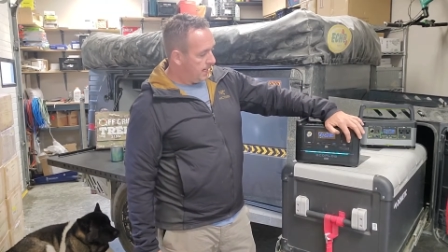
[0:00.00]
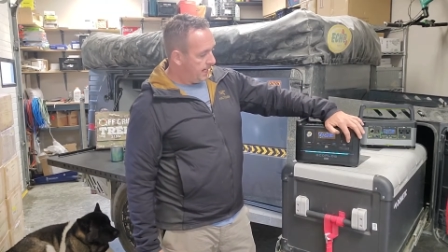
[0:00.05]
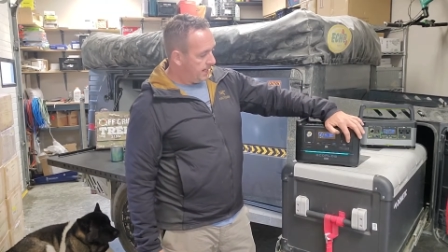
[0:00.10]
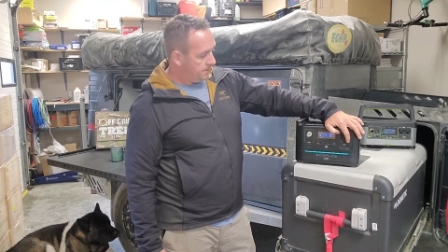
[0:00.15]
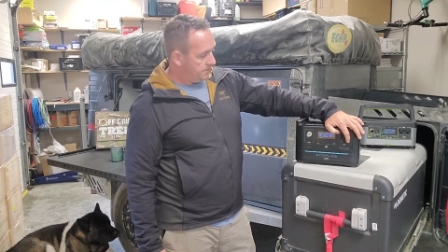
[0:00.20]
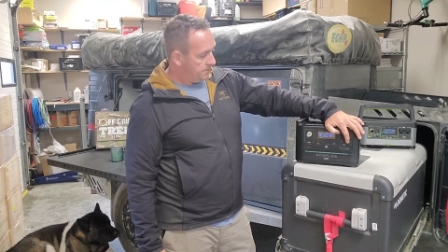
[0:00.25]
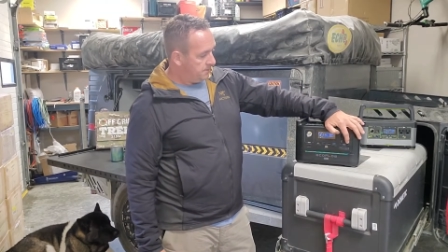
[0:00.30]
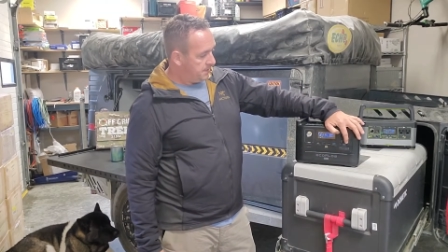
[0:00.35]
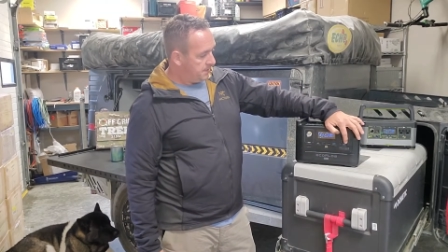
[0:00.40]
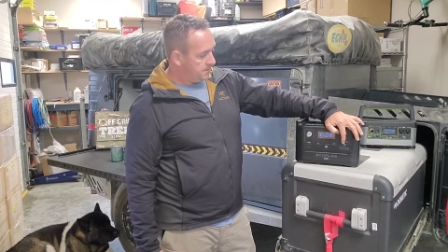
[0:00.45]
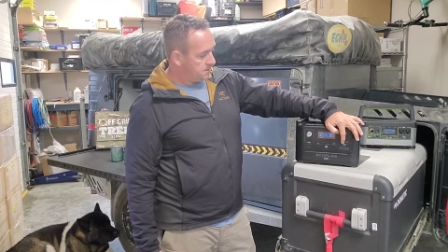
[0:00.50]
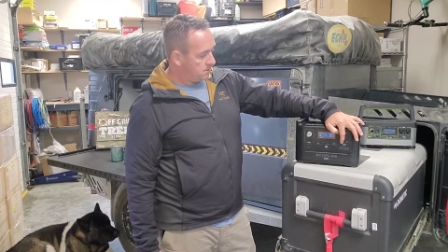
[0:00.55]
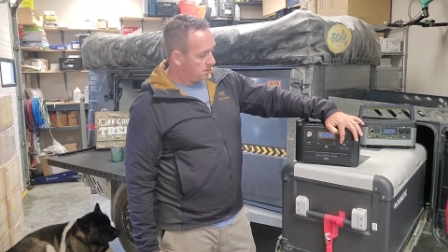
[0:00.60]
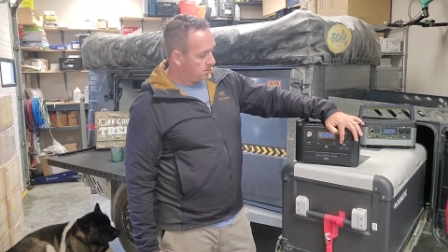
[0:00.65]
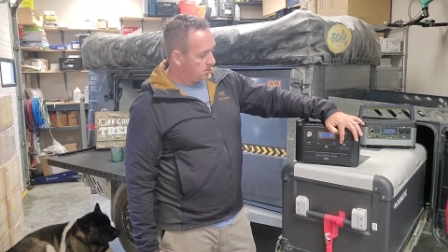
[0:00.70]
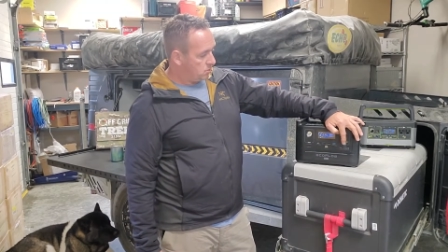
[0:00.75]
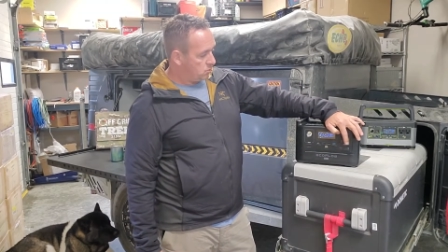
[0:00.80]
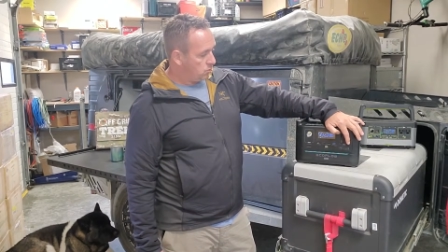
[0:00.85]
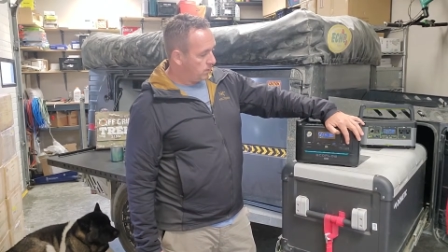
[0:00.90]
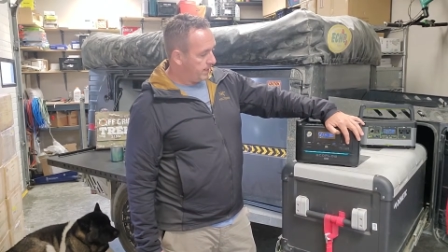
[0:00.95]
And these are
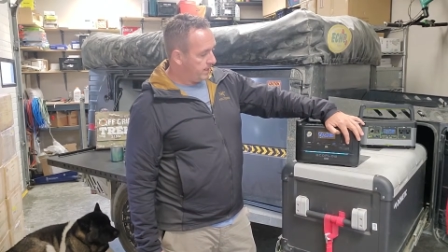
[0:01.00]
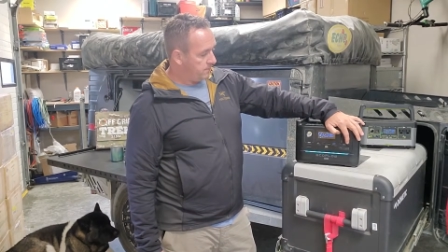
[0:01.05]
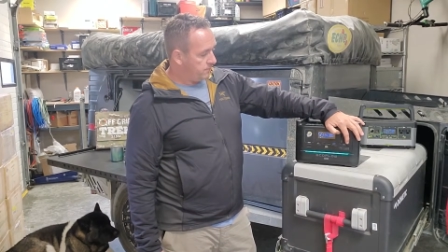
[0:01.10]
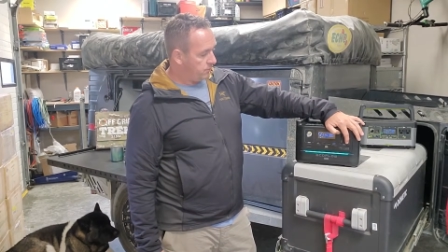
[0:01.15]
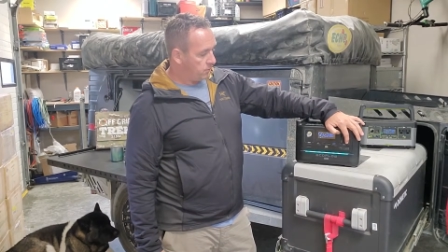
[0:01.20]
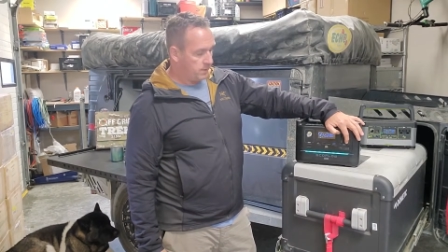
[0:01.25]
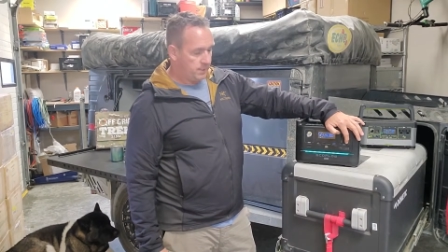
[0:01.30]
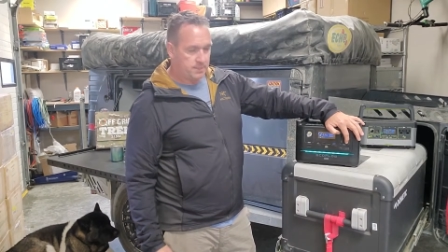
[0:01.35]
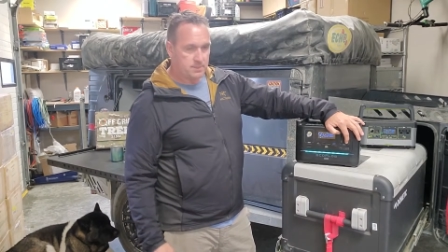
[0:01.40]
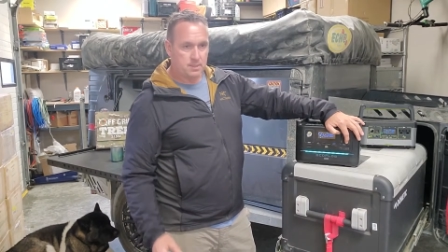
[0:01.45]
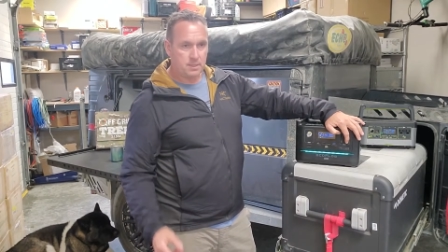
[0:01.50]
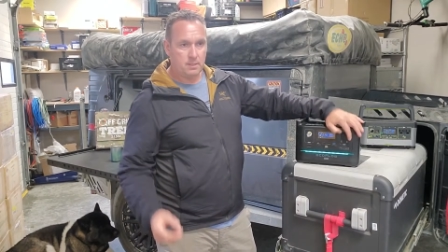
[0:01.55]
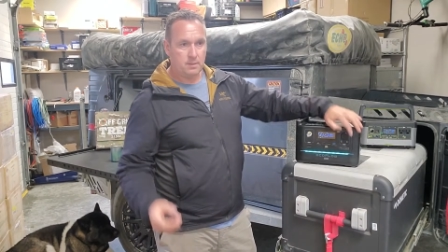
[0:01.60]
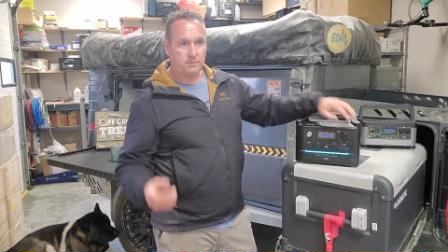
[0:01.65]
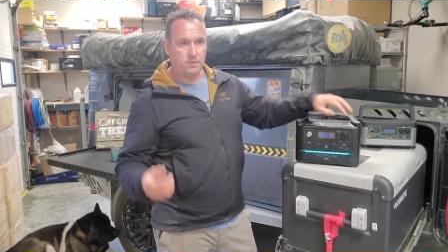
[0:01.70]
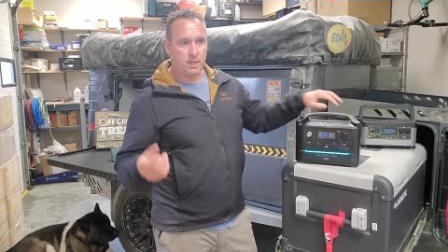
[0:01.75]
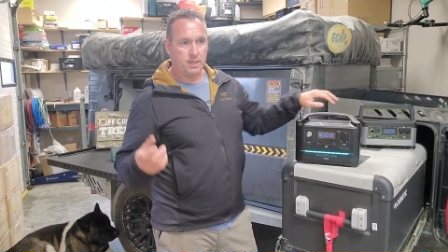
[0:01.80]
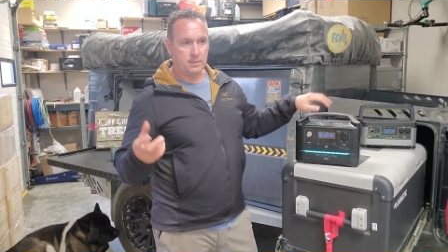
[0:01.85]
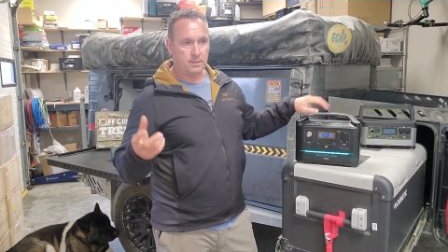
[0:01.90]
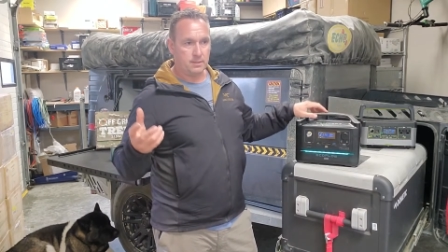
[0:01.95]
great for, let's say
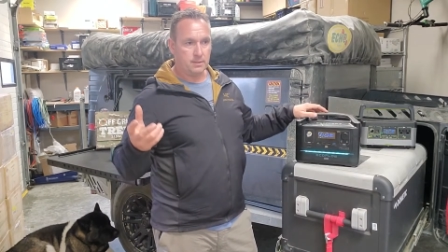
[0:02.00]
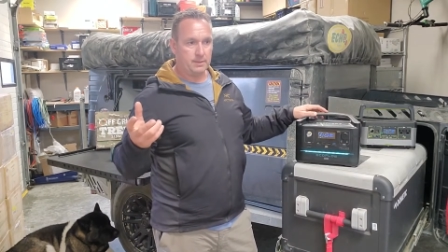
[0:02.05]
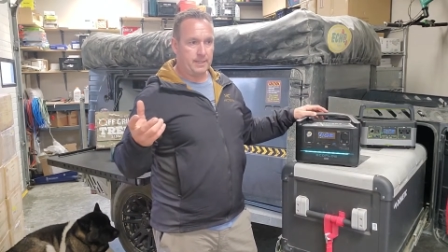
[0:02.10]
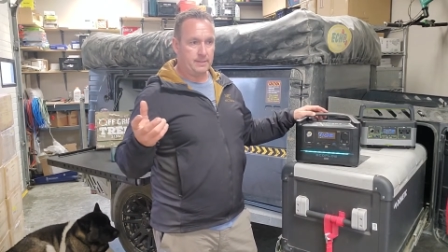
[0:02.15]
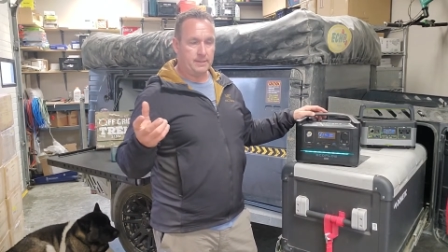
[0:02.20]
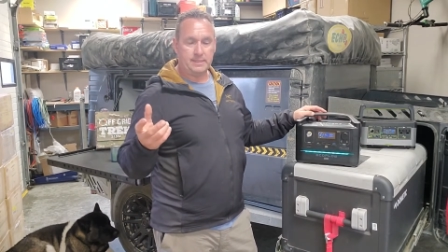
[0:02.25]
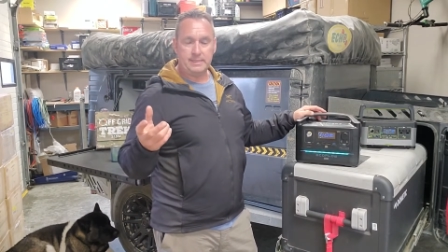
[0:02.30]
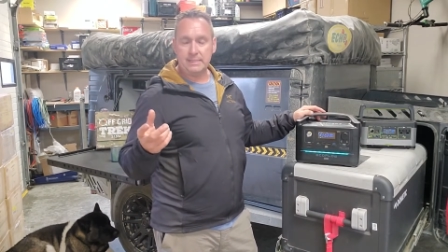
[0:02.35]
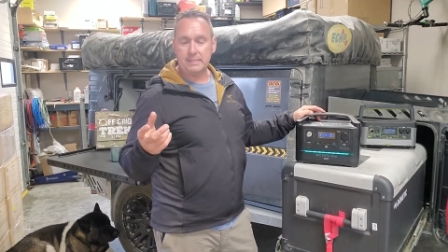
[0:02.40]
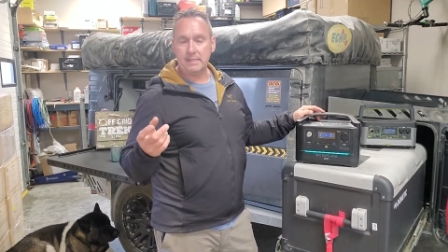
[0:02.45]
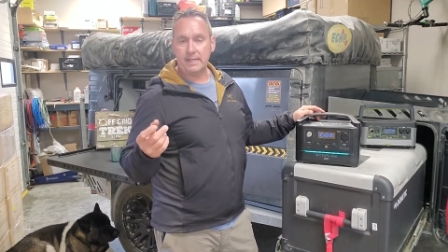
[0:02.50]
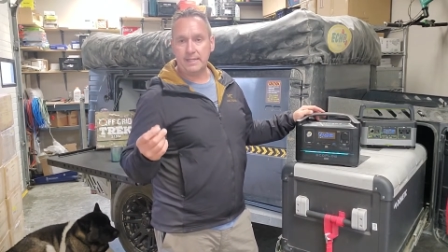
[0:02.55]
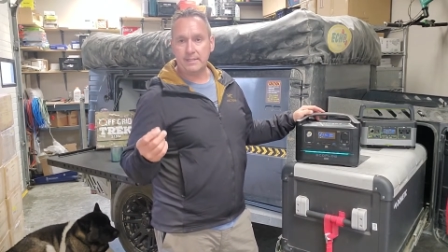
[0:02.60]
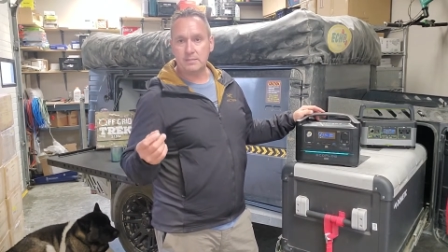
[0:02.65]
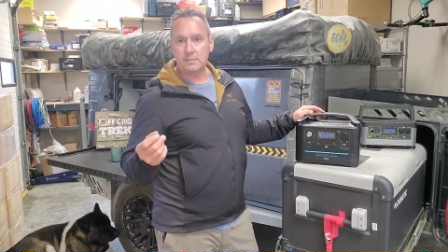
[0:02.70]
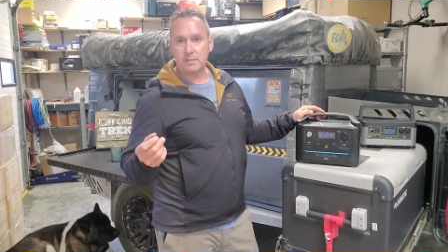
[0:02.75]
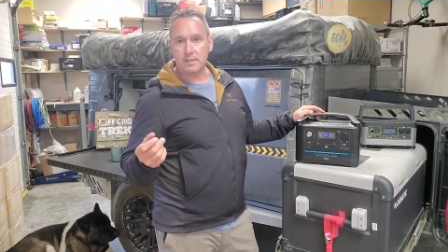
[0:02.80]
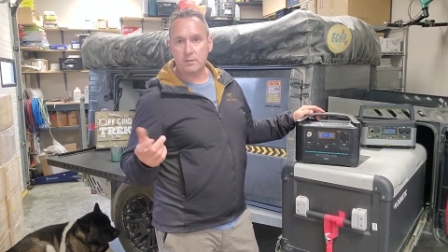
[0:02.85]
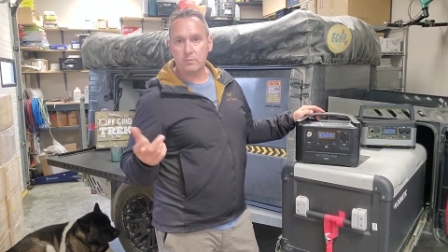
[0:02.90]
you've got little LED lights.